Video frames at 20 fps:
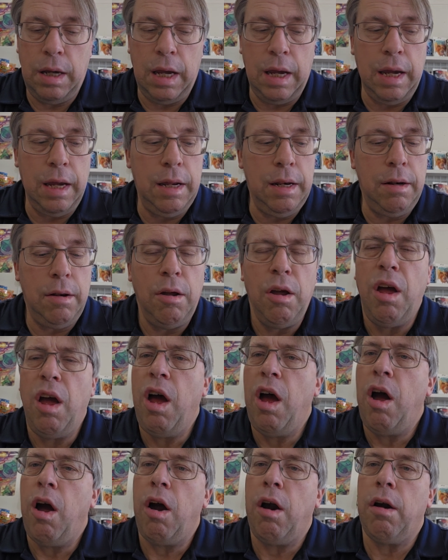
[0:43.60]
and
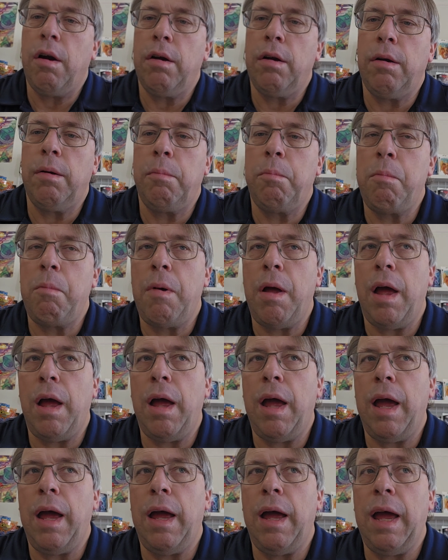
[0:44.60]

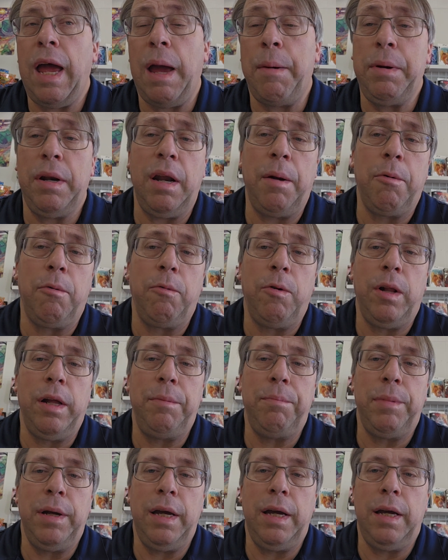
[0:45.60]
having never
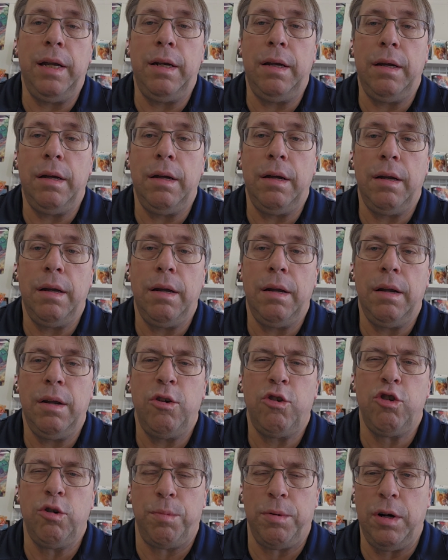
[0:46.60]
really been
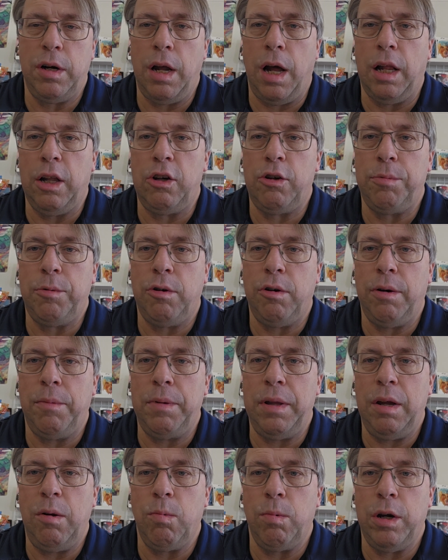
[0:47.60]
super knowledgeable of
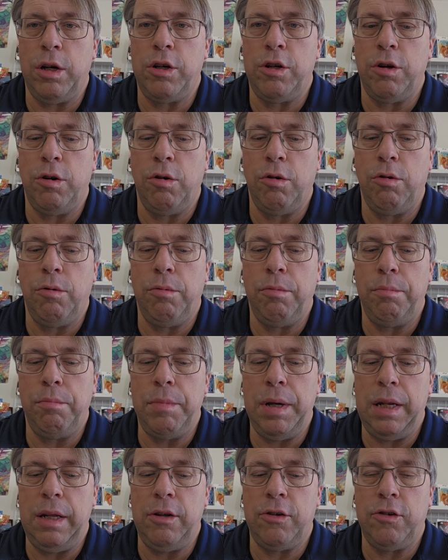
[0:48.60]
the original
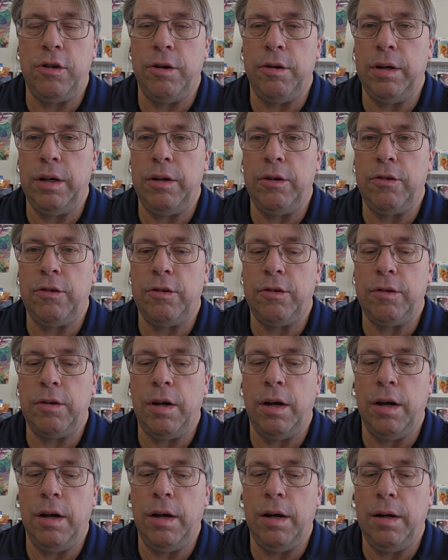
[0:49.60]
miniseries,
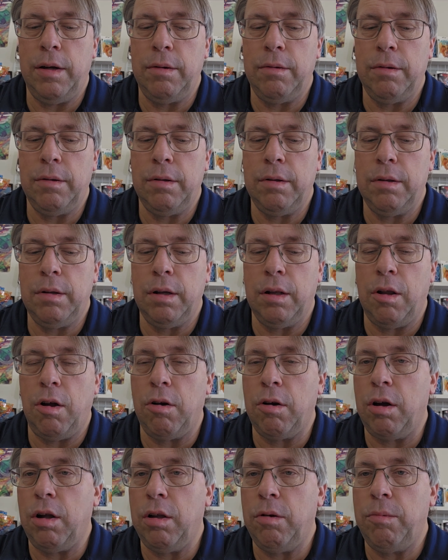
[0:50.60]
uh, The
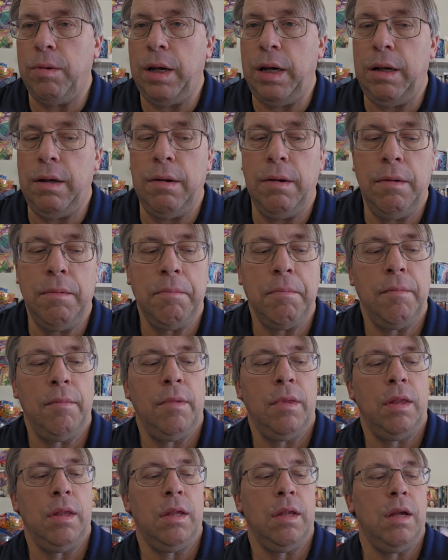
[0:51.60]
Long Halloween,
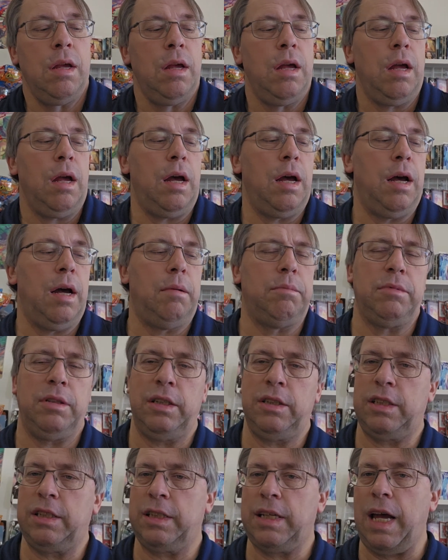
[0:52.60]
um,
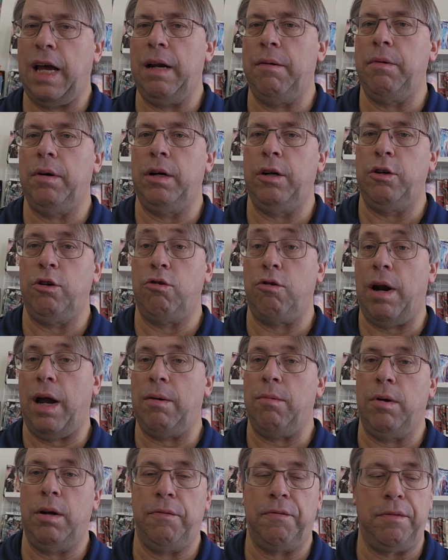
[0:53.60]
this is kind of a dry
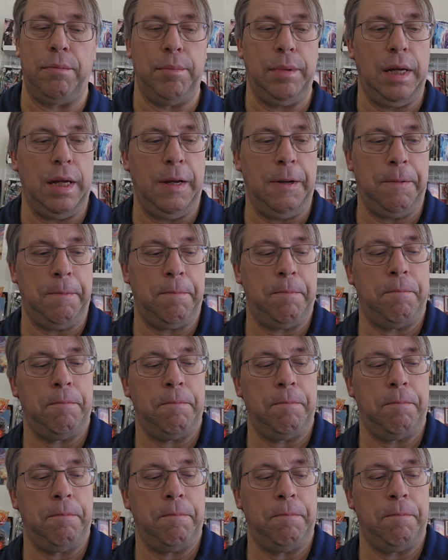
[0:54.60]
run for me.